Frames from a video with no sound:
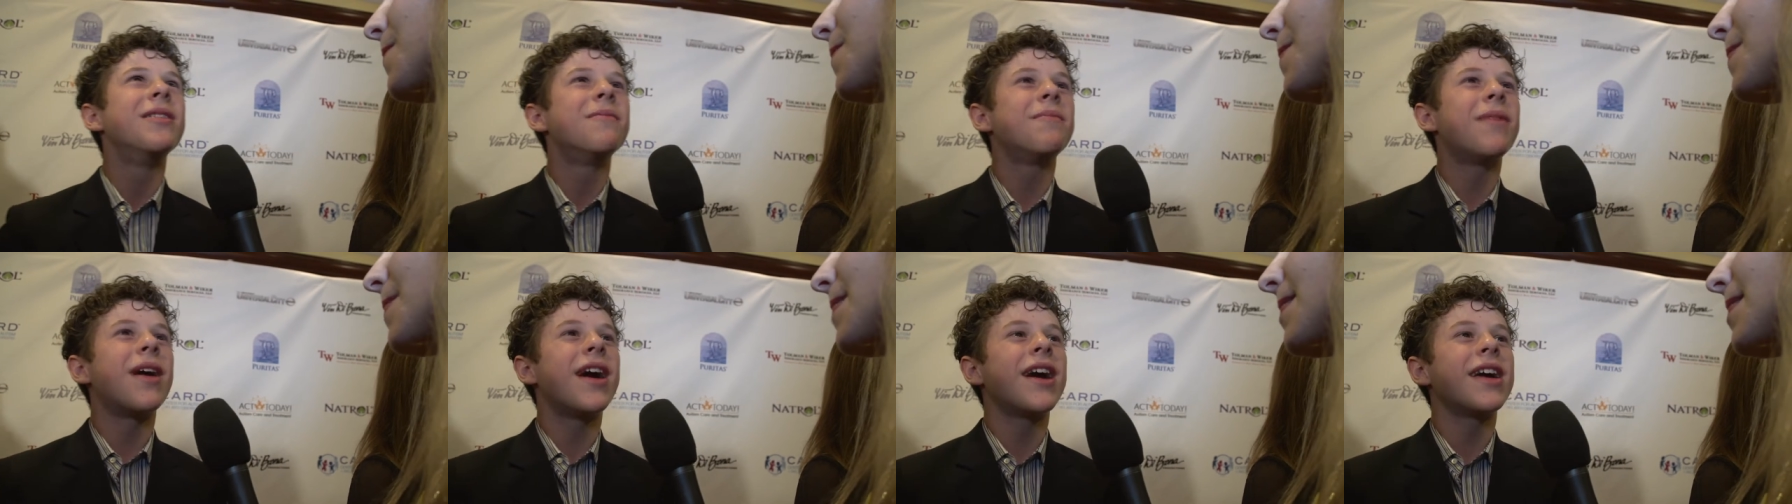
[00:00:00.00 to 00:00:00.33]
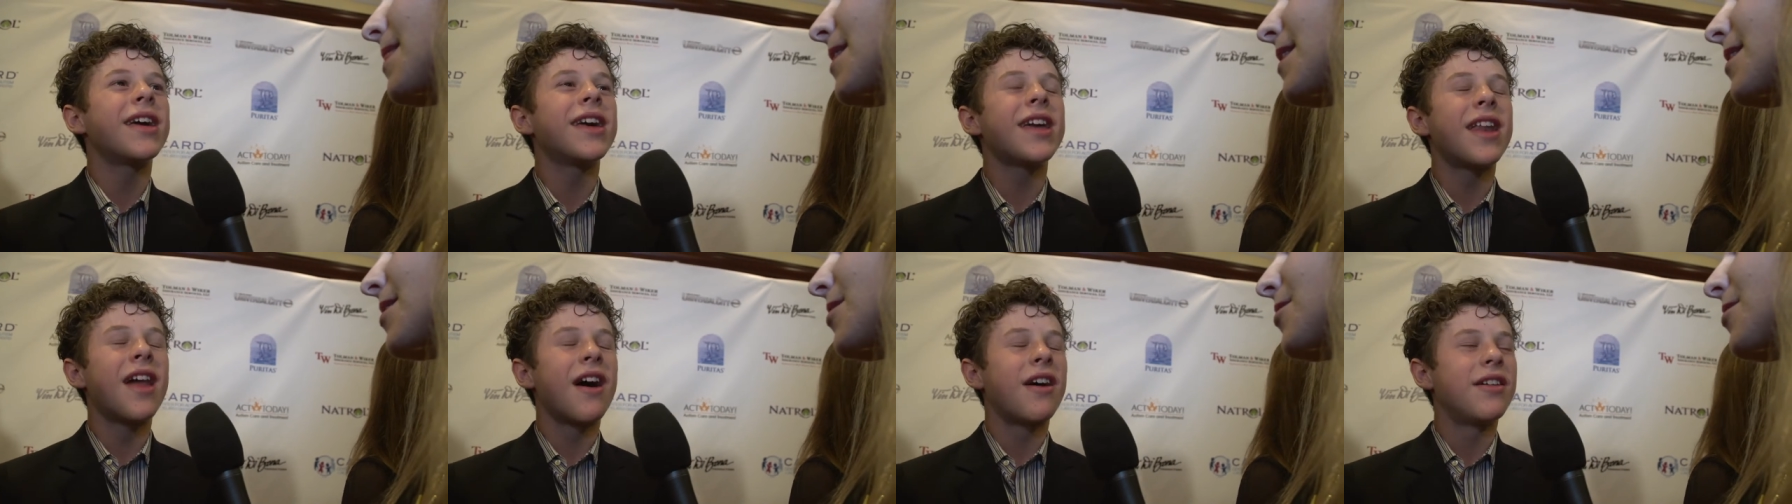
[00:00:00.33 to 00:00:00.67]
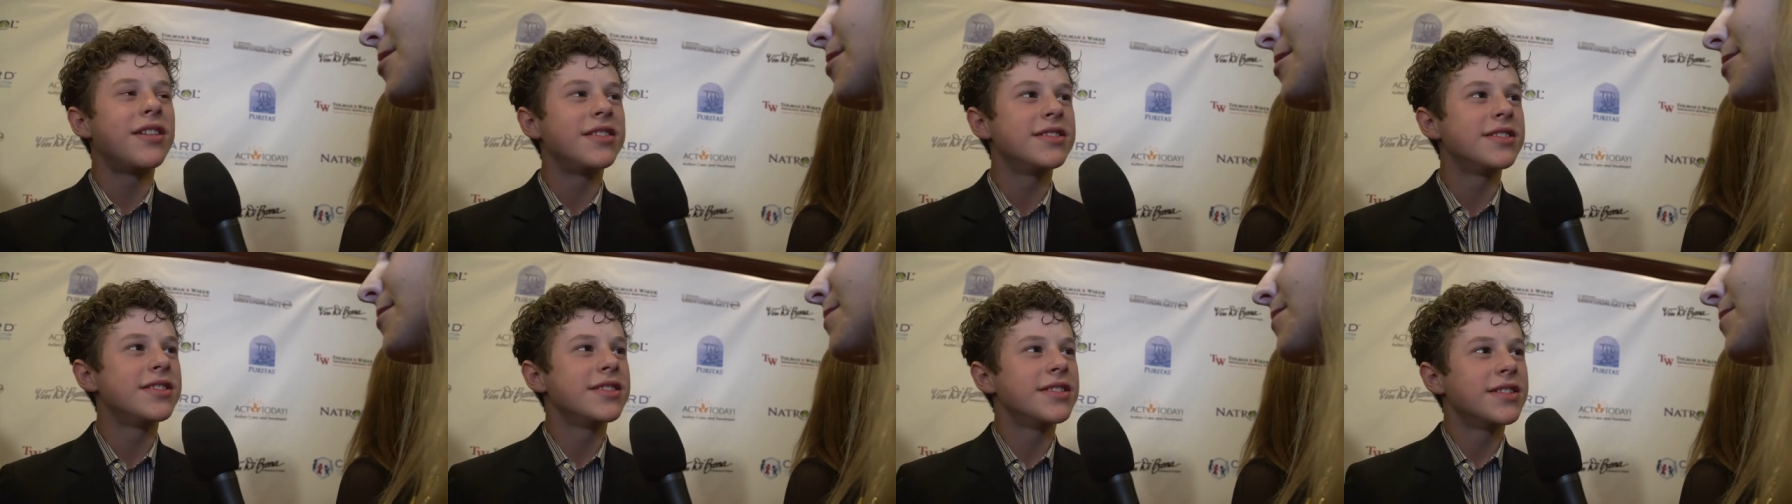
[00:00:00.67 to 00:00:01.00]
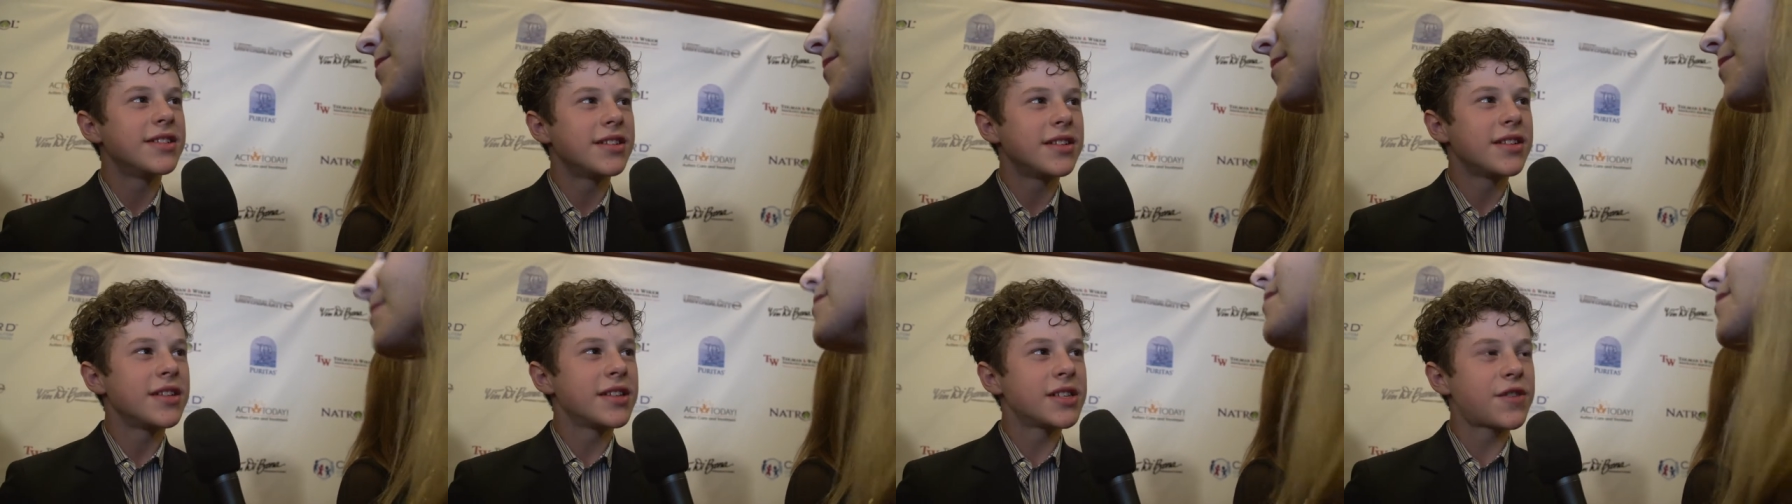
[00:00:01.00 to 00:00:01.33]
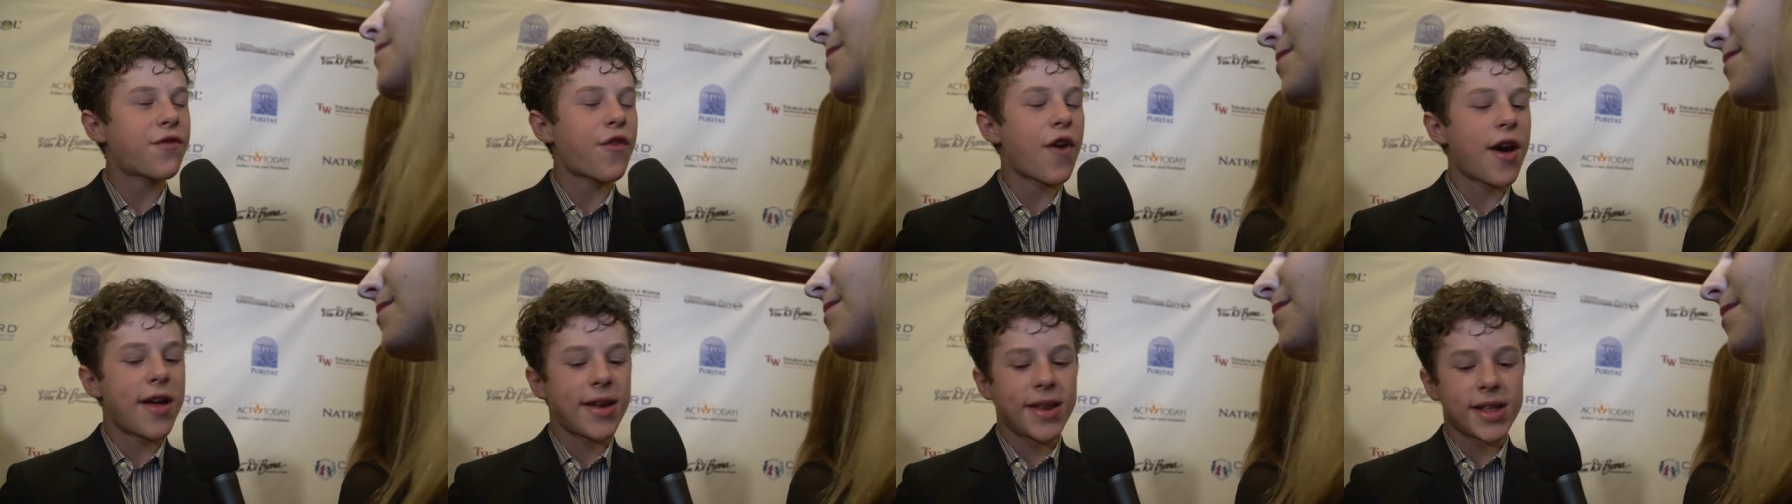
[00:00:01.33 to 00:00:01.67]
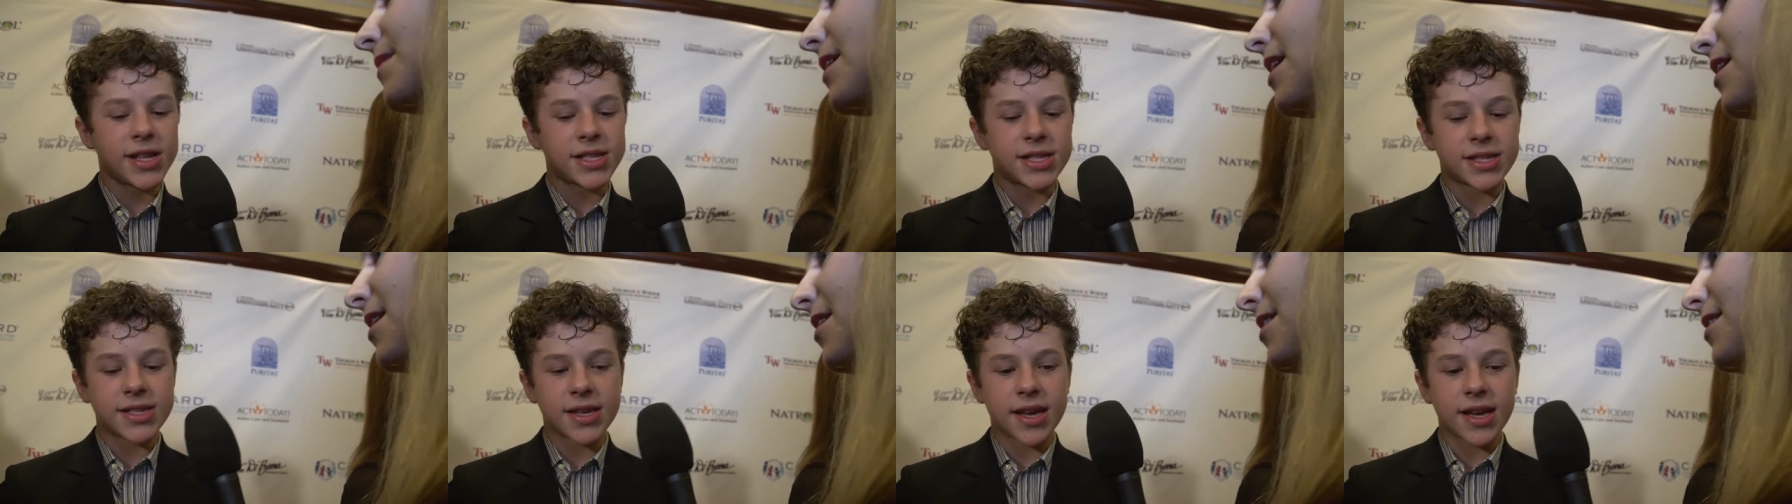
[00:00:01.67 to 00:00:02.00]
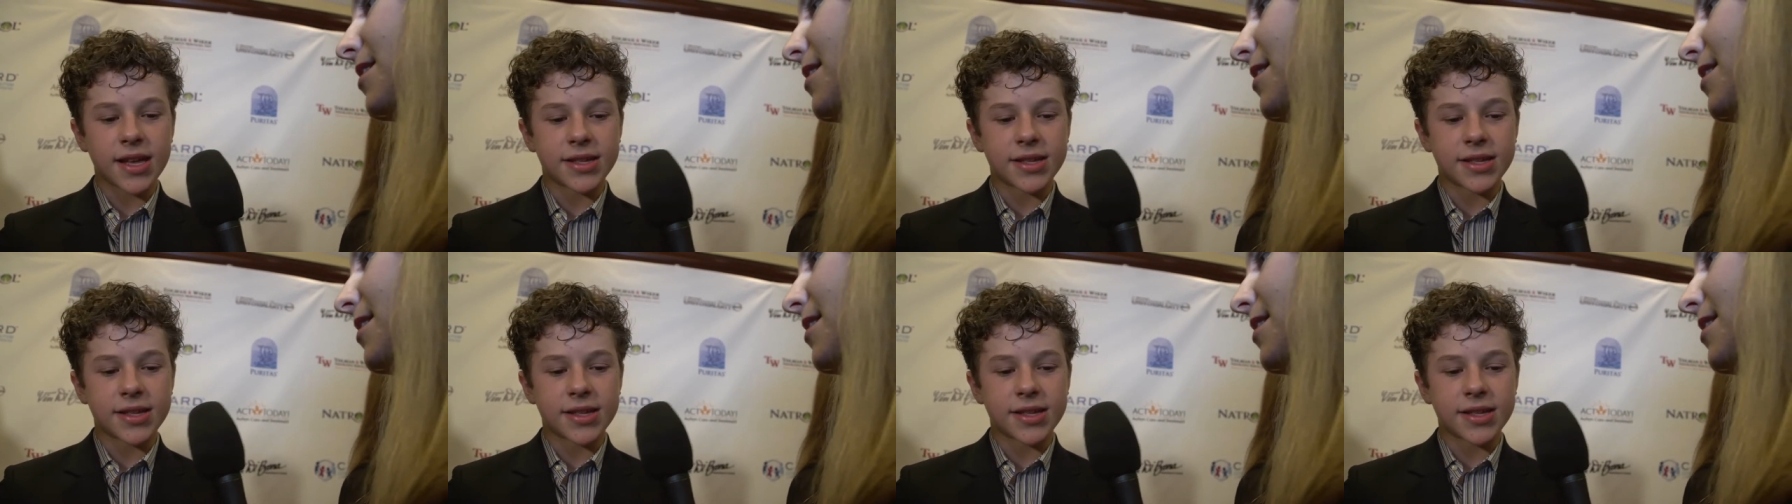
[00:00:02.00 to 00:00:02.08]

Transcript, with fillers: But you know, it's fun. It's,